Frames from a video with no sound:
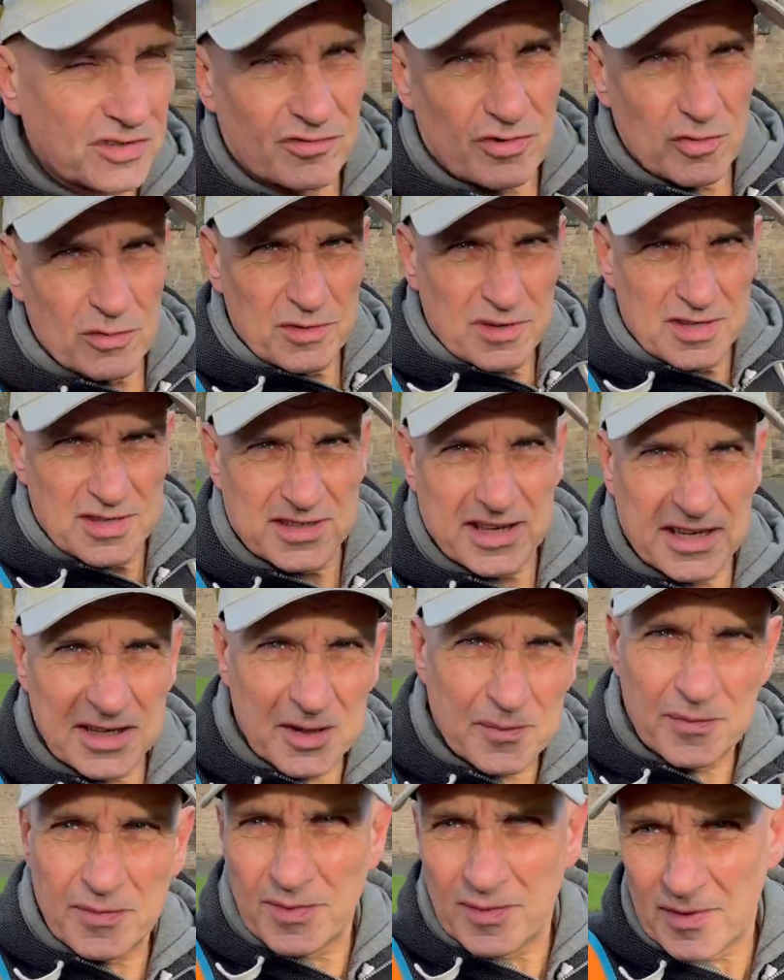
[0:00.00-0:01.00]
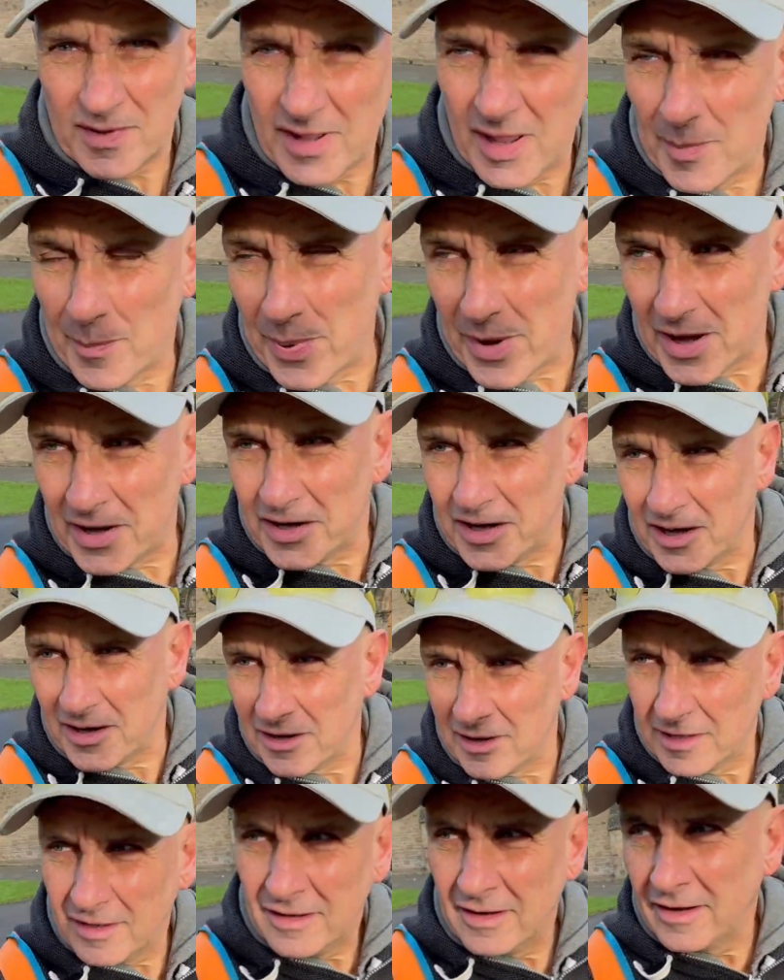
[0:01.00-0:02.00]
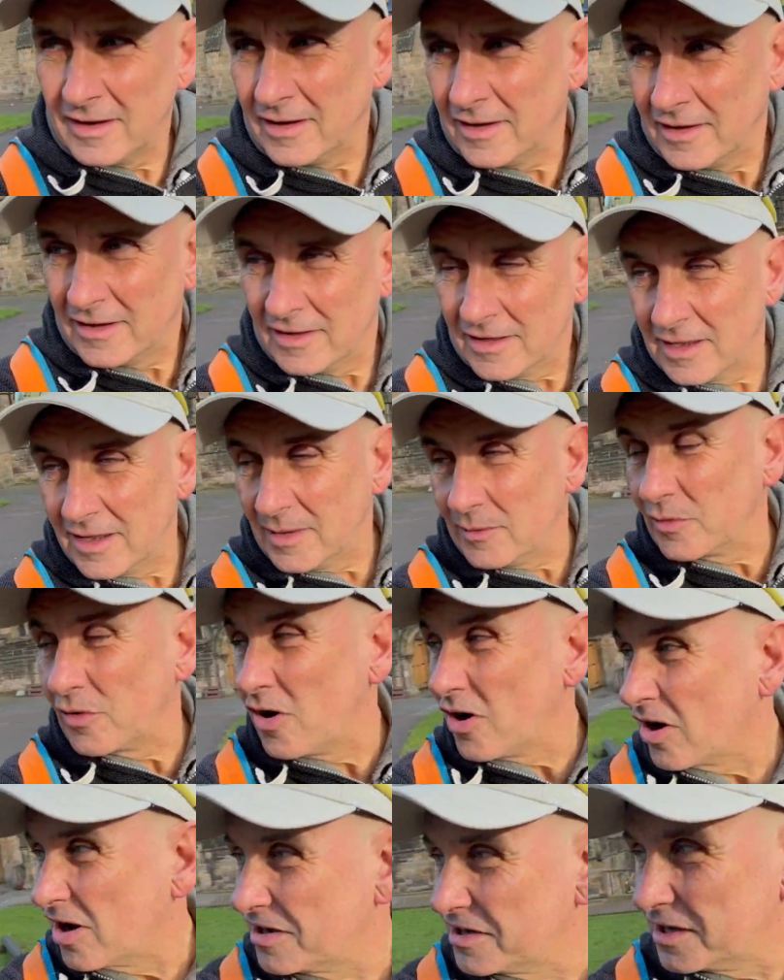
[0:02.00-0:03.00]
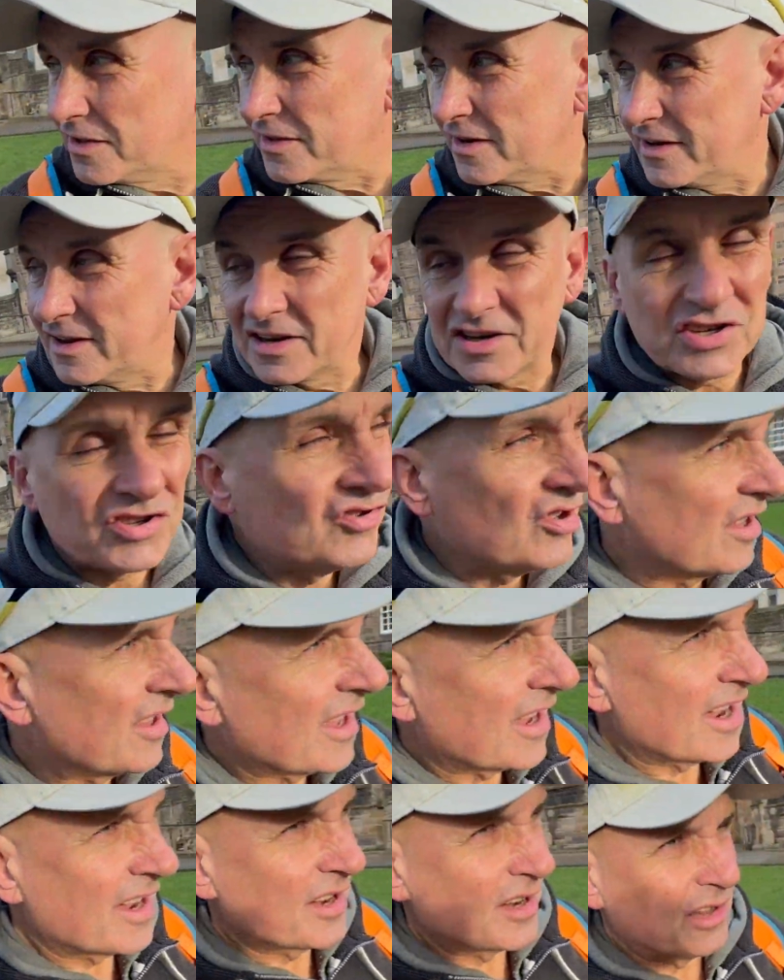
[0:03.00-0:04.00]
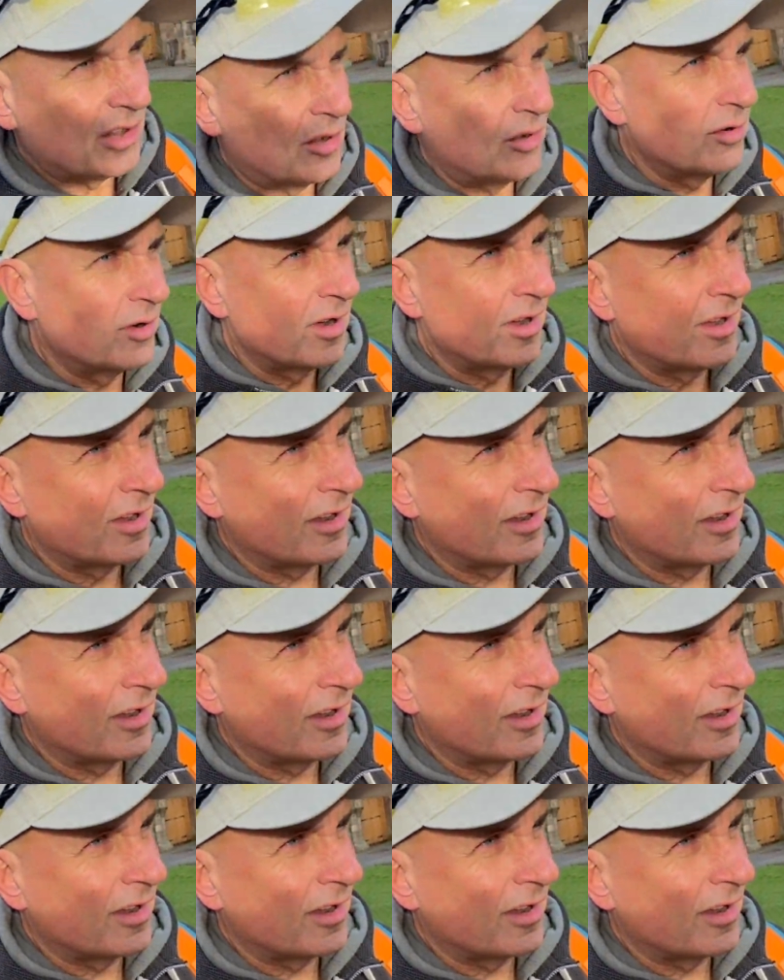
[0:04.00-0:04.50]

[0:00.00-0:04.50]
Road Stadium, Hibernian. And we've got to cut down that next street there and along